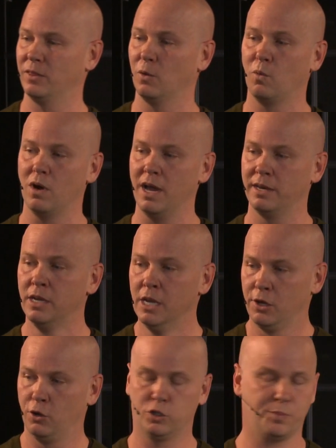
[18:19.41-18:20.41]
The one
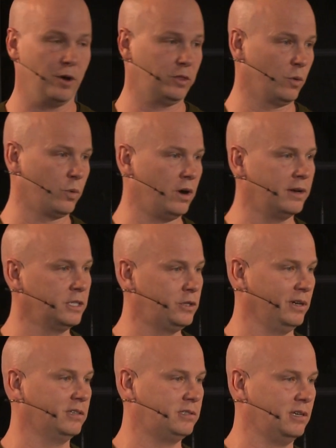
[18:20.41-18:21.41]
who spoke the world into
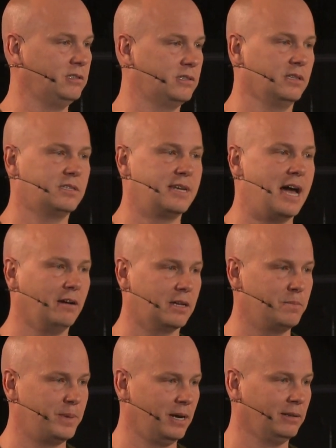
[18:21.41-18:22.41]
existence now
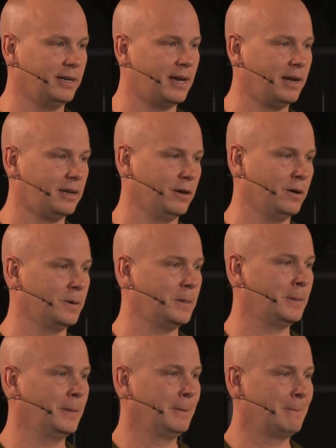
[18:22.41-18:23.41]
can barely echo
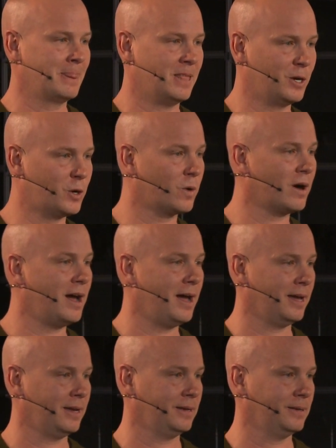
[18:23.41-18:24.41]
a
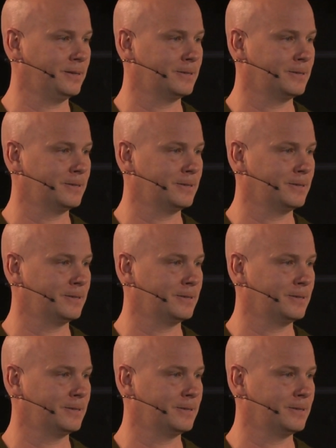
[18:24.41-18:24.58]
cry.